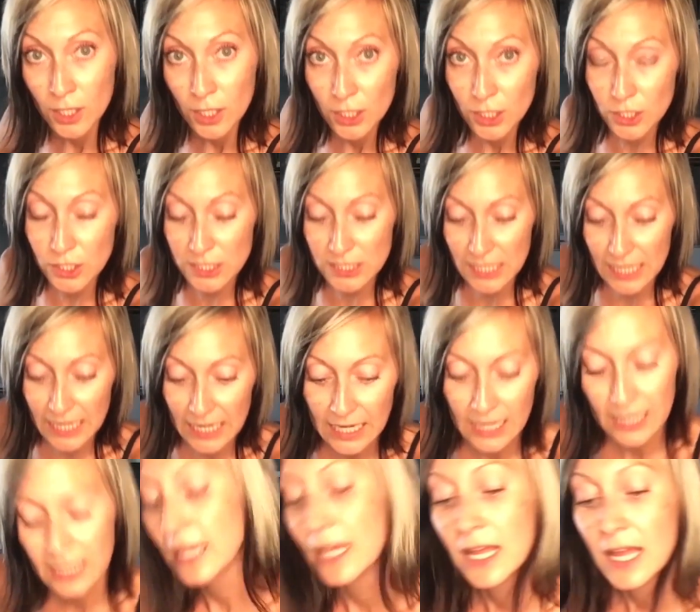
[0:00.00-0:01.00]
You see
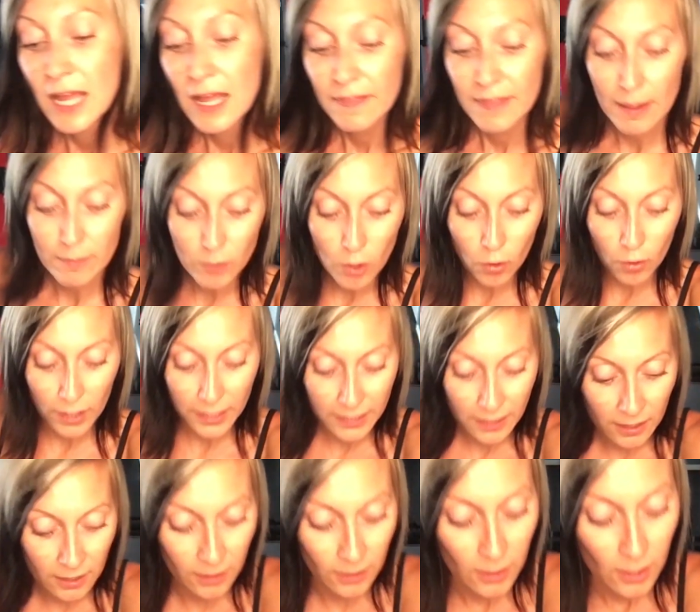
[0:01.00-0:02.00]
that I'm going
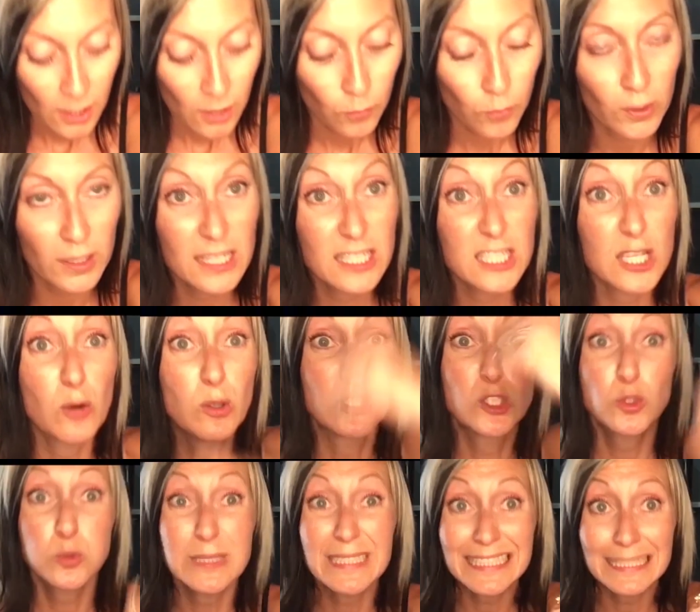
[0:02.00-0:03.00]
really slow.
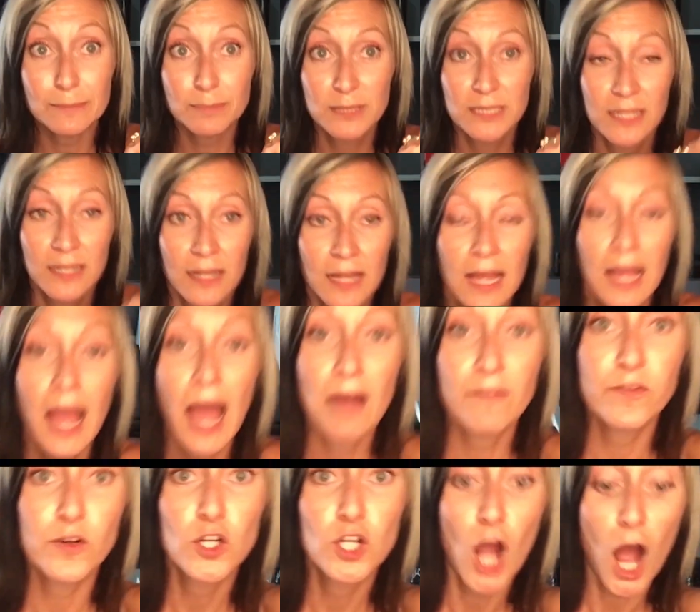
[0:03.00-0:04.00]
Crap! I
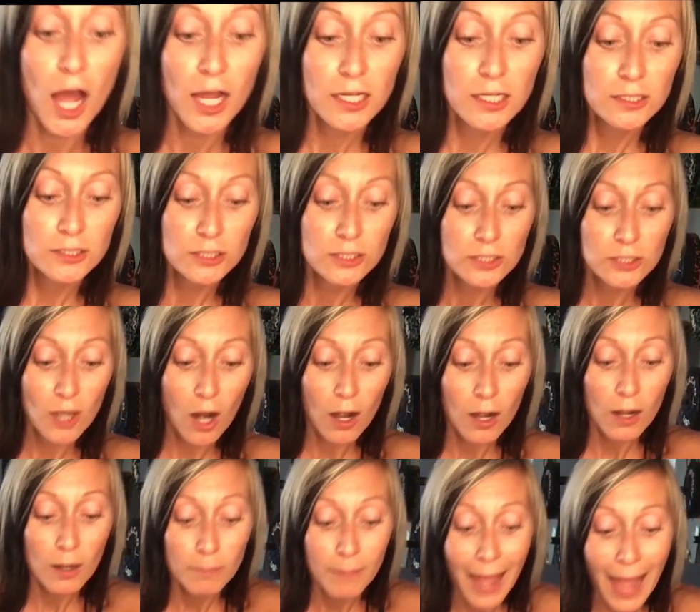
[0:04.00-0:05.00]
forgot to start
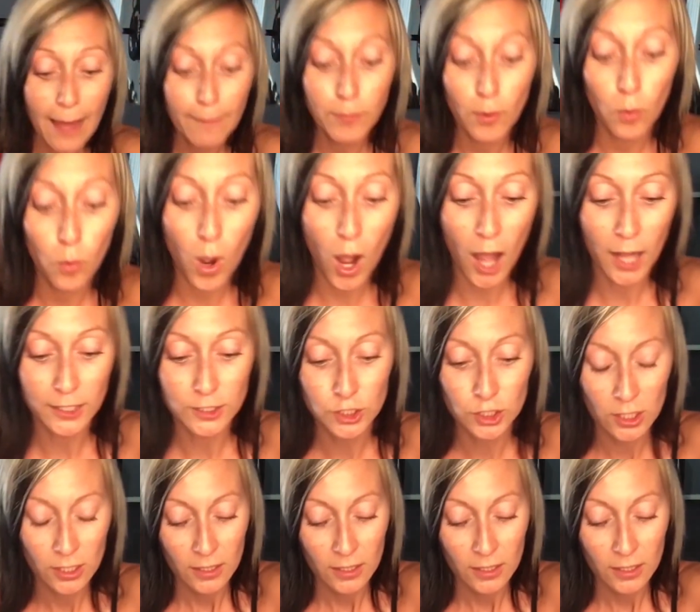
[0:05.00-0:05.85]
my Apple Watch.